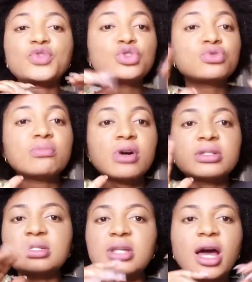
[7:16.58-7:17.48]
2
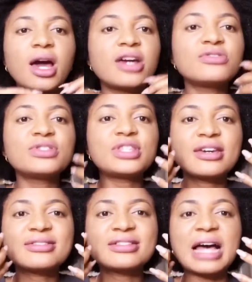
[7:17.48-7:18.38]
months. I don't think
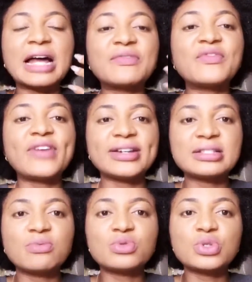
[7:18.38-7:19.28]
it is
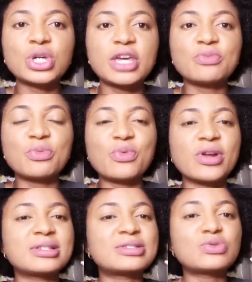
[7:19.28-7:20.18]
advisable to keep your
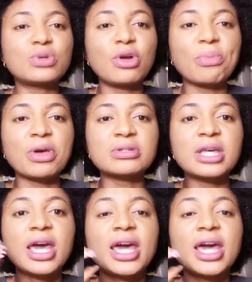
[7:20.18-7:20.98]
braids too long, because